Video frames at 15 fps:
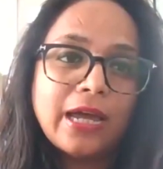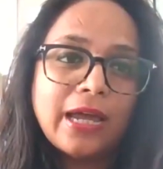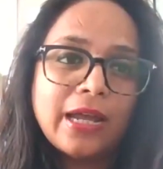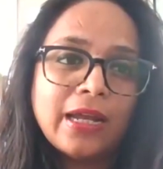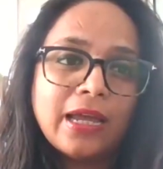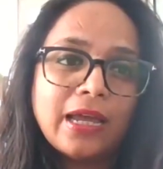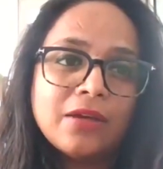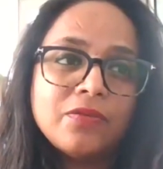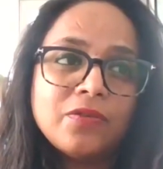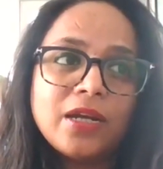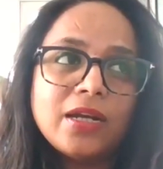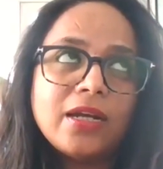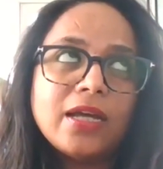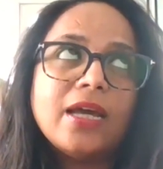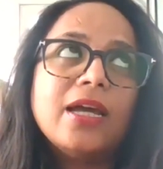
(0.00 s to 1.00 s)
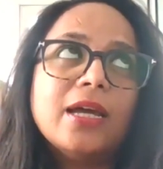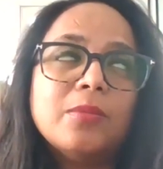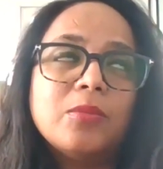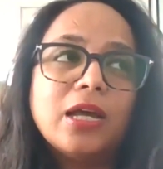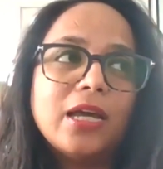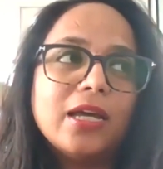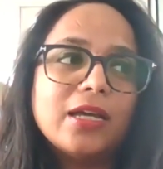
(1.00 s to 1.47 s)
And every day
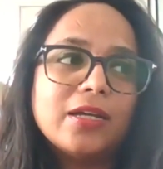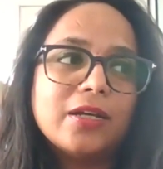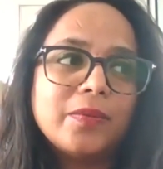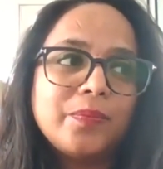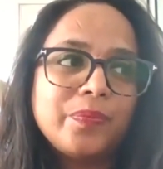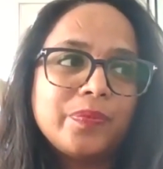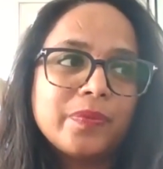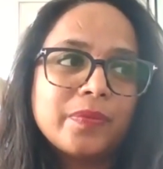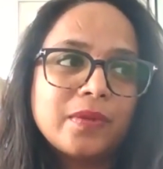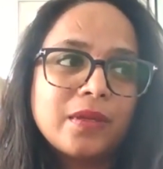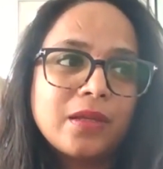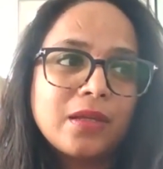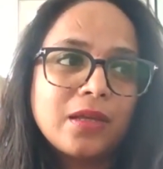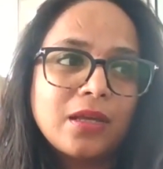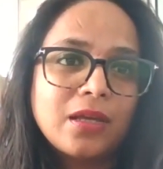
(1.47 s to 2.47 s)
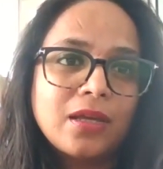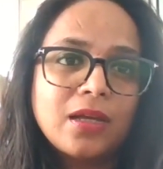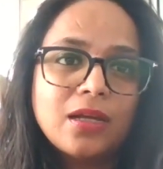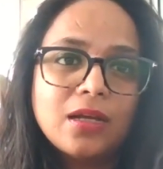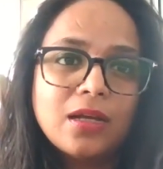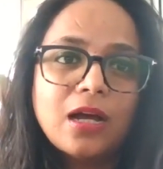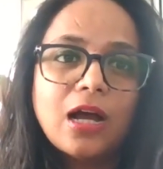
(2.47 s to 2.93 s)
I'm like,
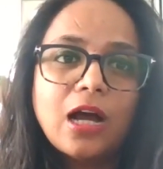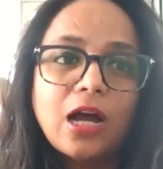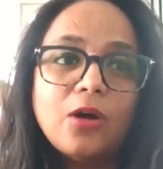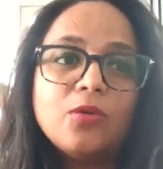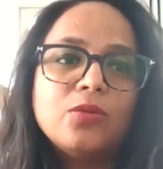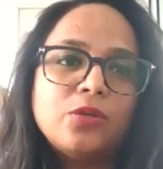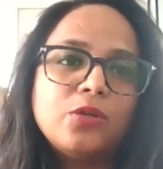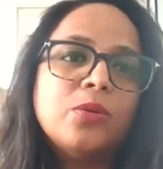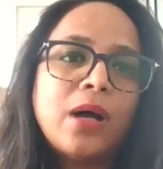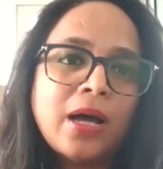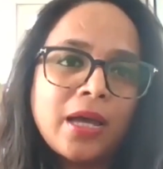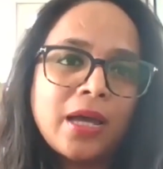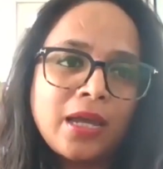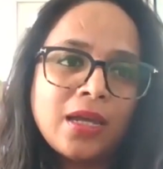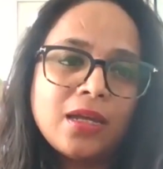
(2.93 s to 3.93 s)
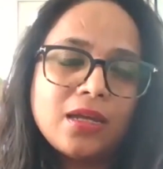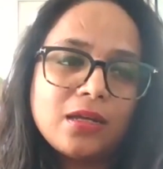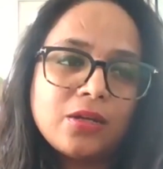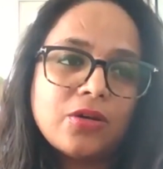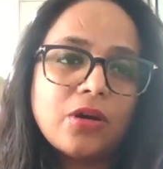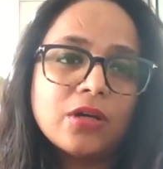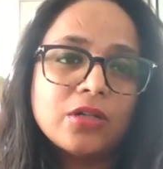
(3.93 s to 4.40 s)
how do I
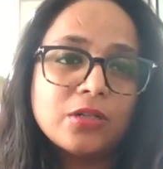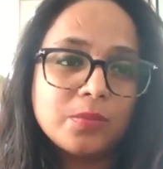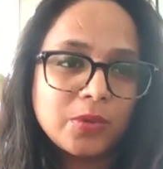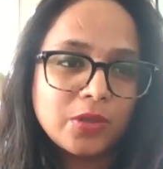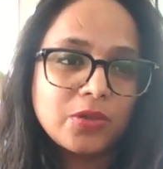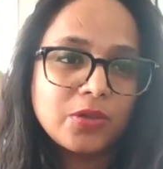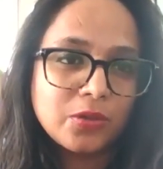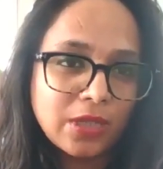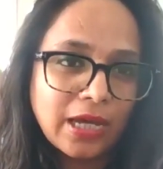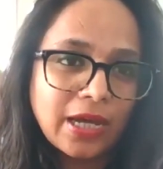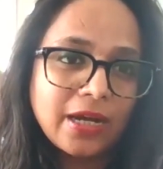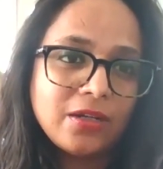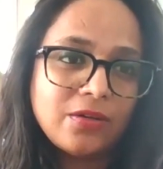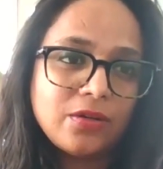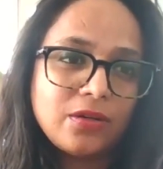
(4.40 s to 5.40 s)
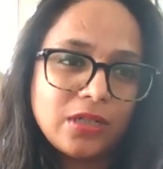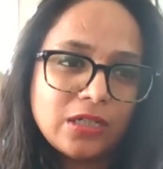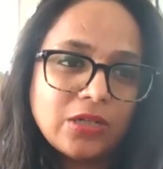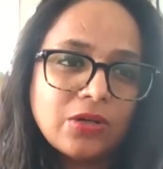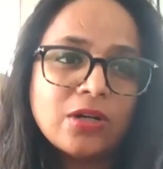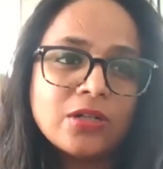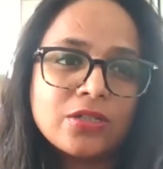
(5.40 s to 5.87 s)
contribute to that,
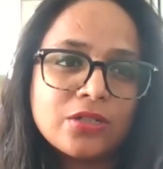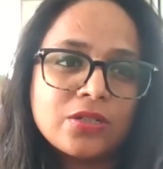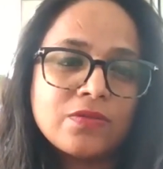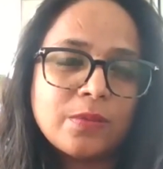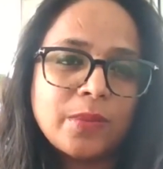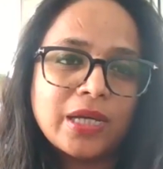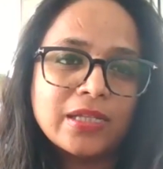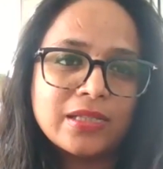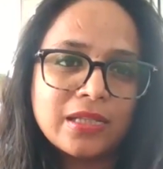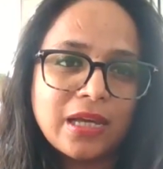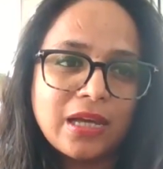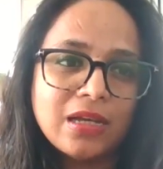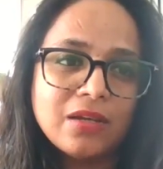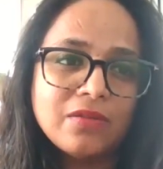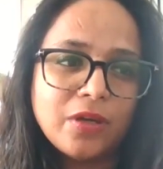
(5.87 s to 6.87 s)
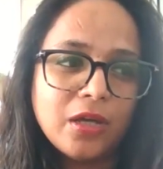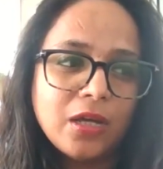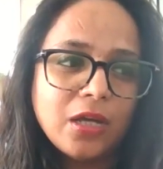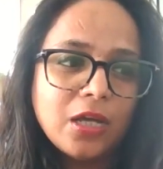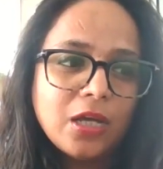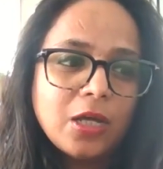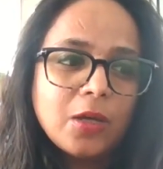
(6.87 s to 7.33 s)
not just for myself,
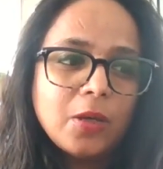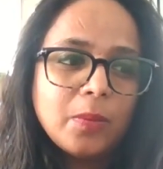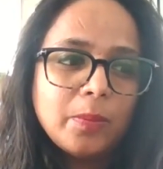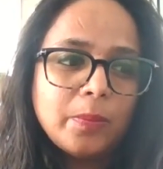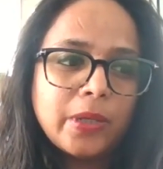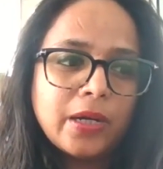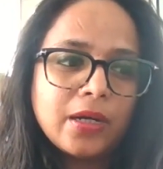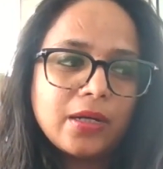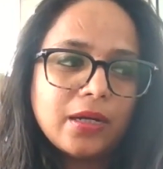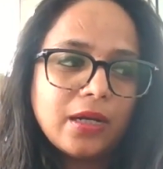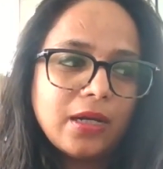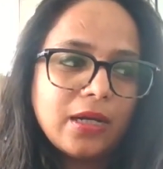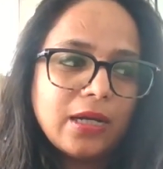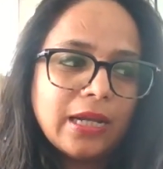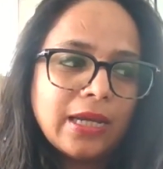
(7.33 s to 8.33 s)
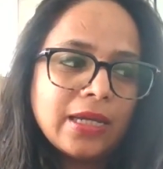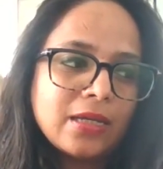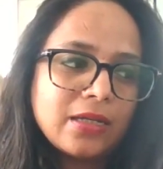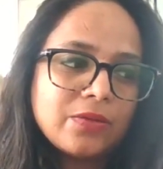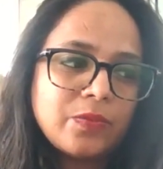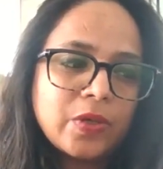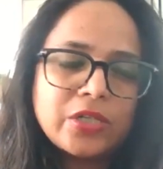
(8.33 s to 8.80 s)
but
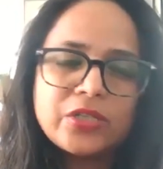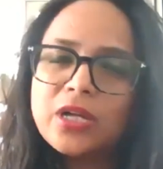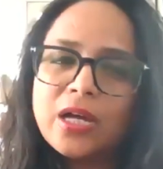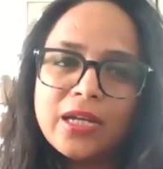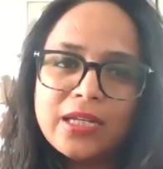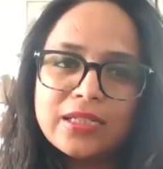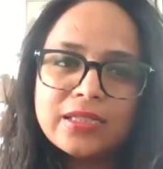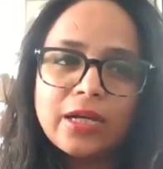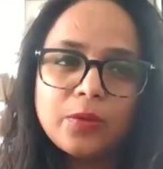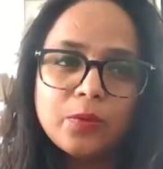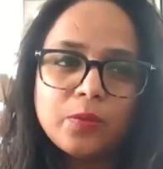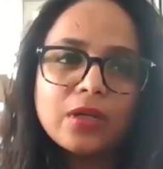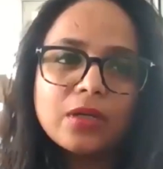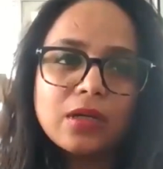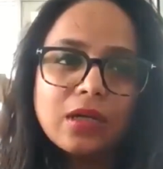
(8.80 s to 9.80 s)
like Vaishali said,